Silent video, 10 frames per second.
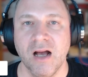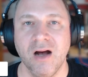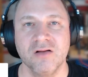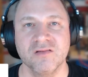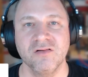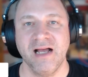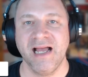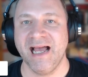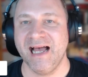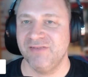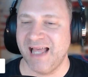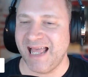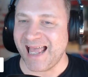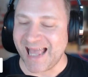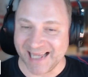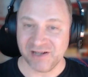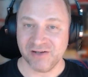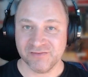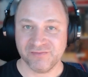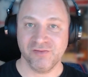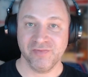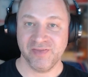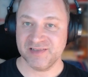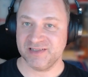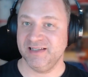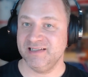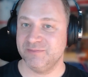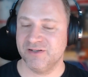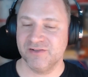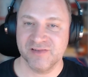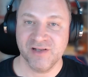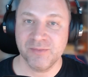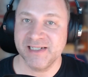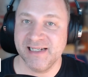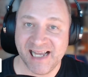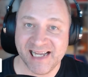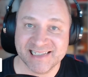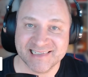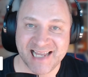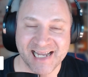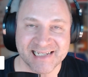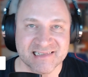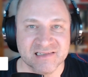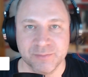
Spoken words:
Also, I have an add-on for this list because nobody likes taxes,